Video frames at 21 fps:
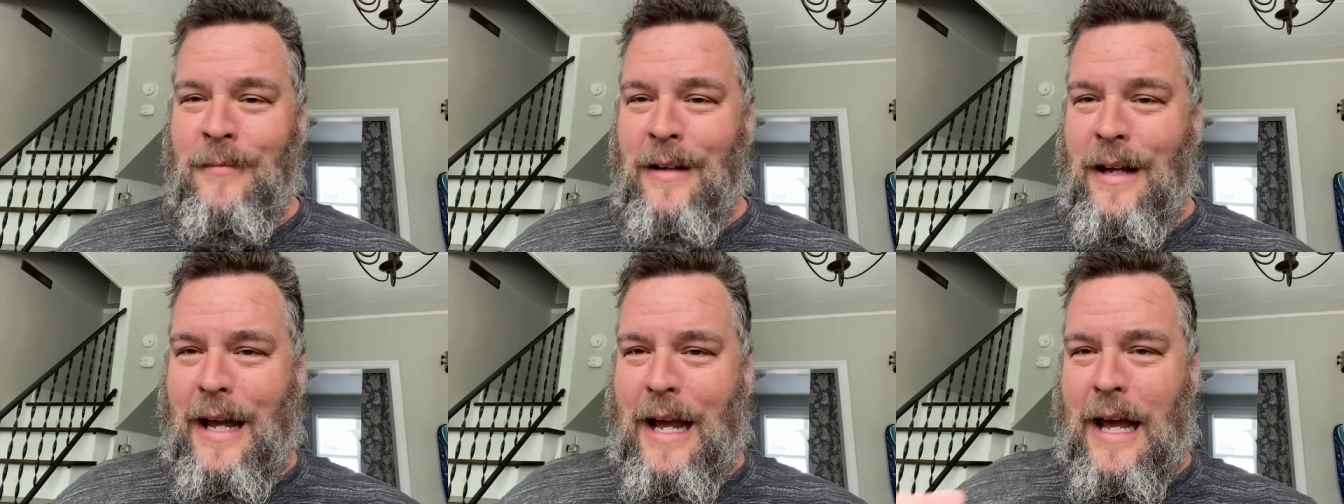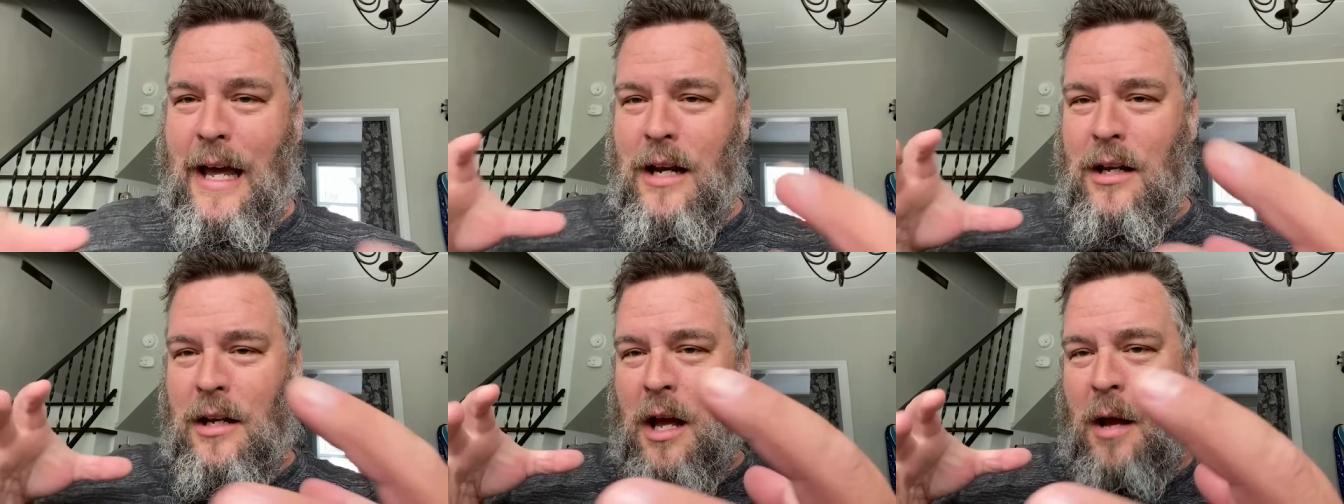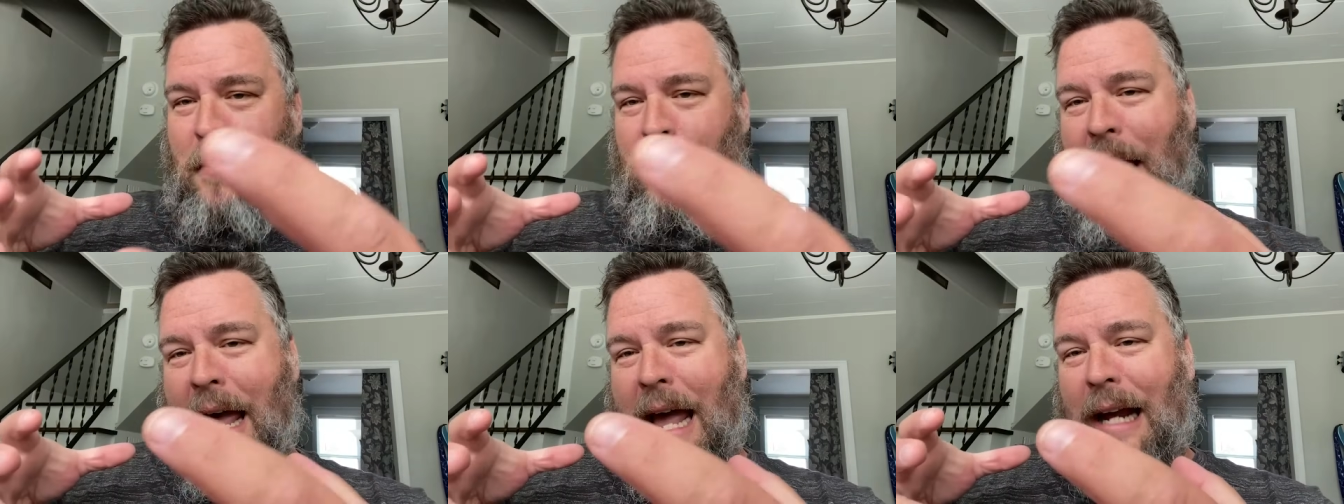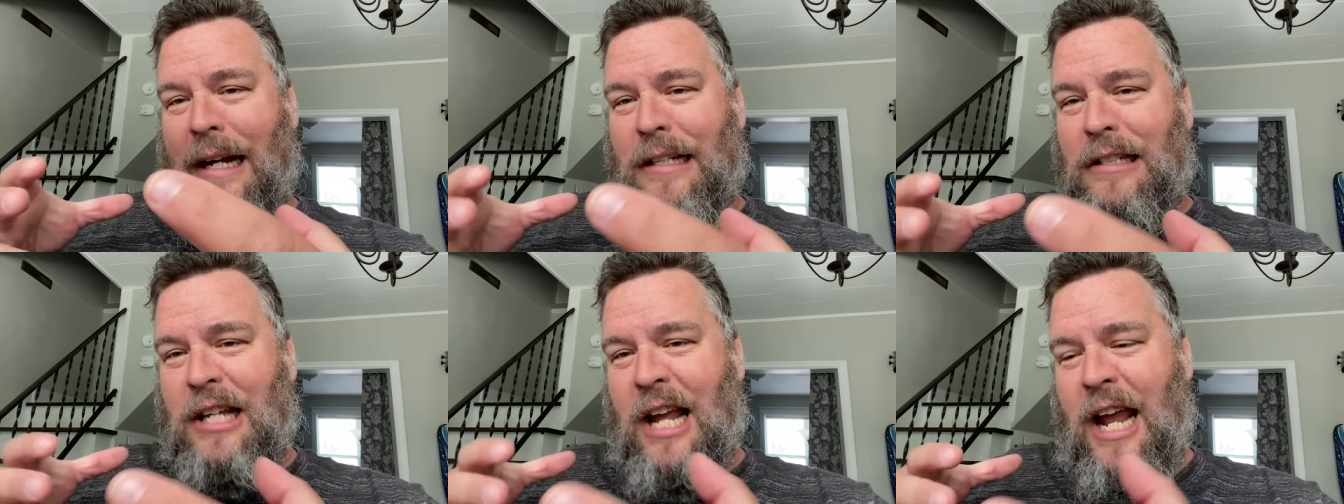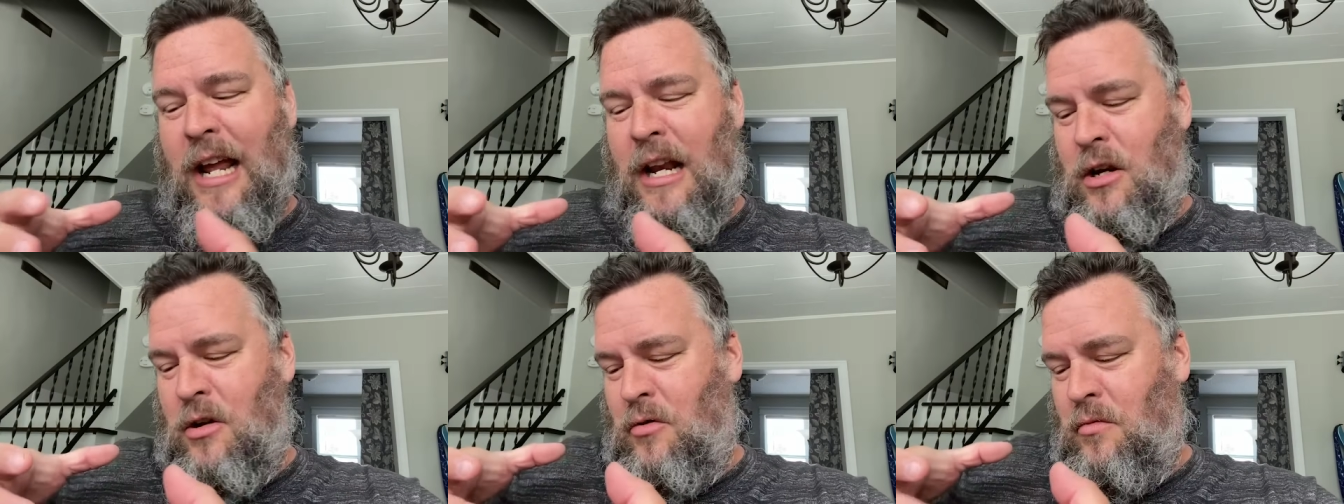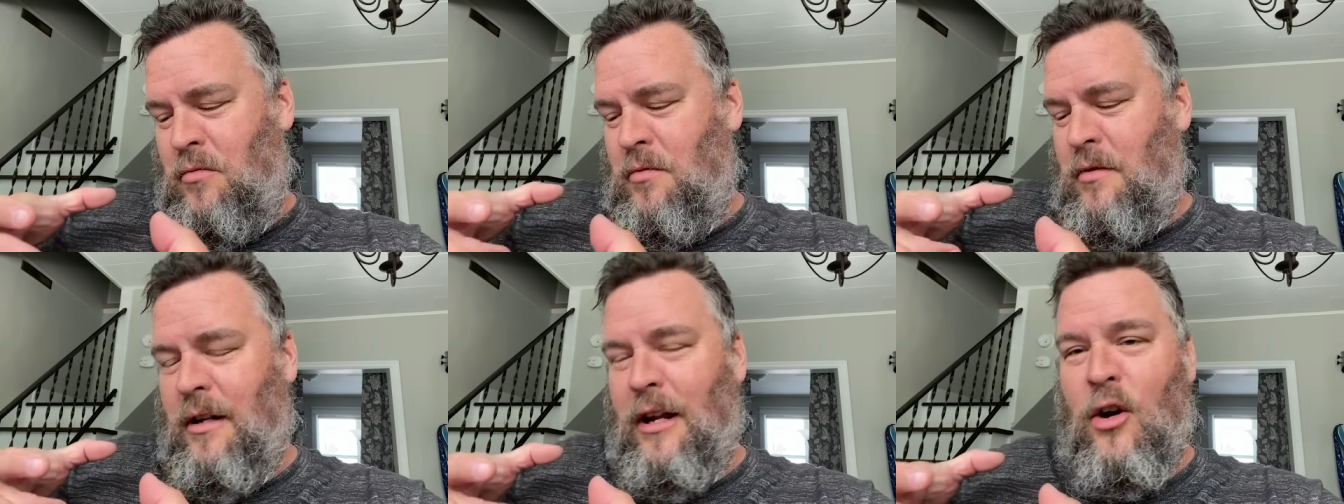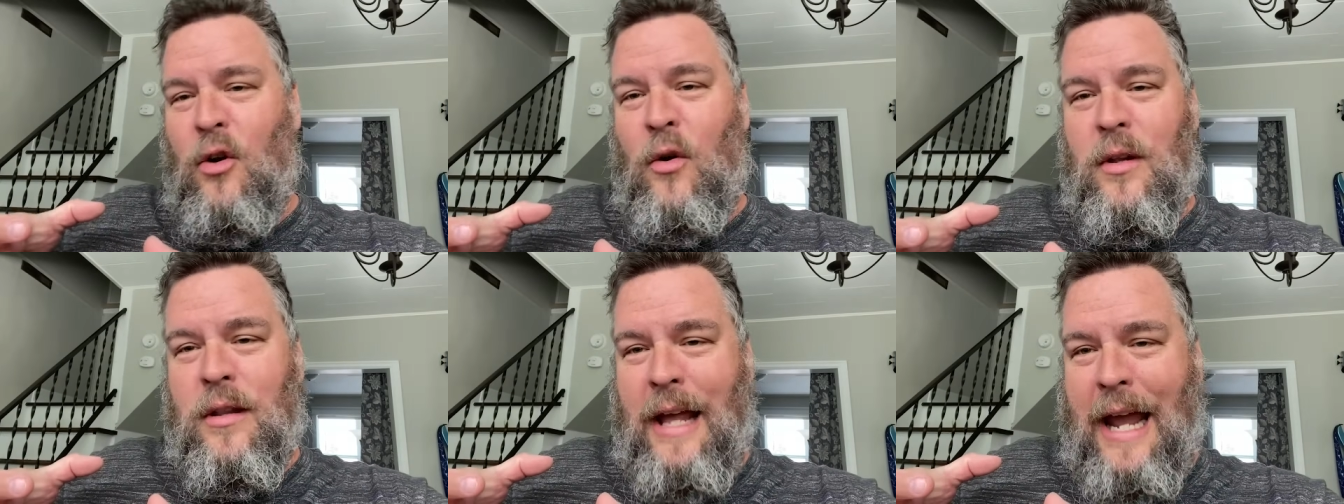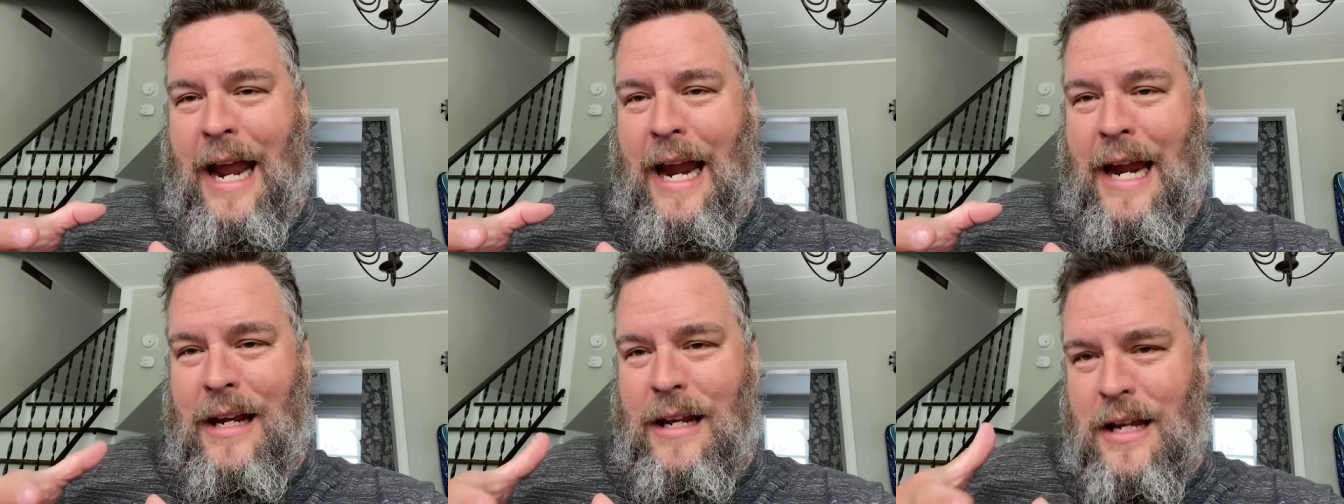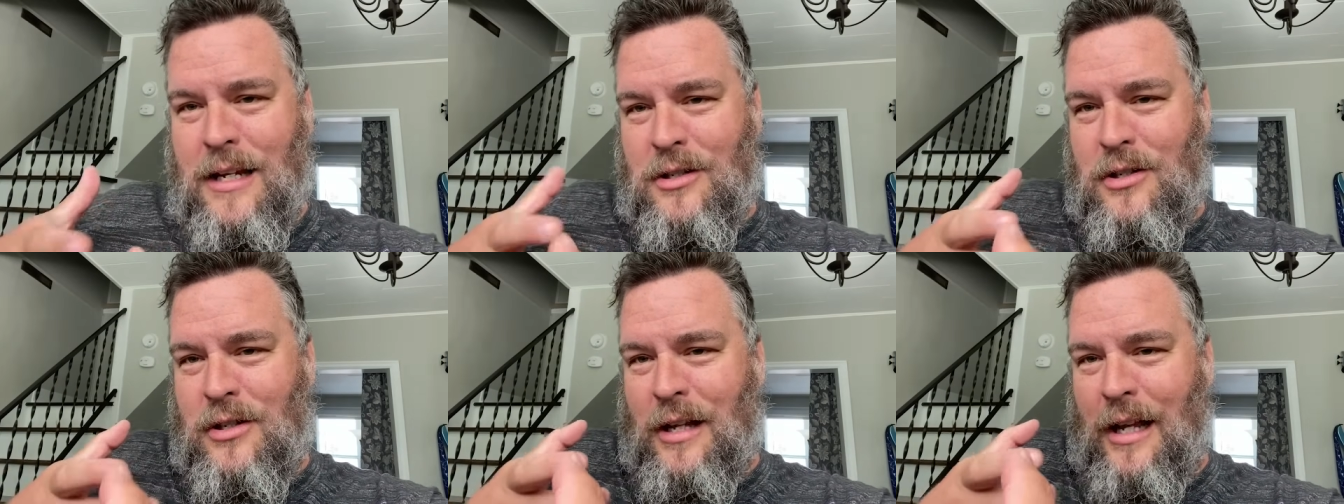had a Mac 10, you know, in the 80s,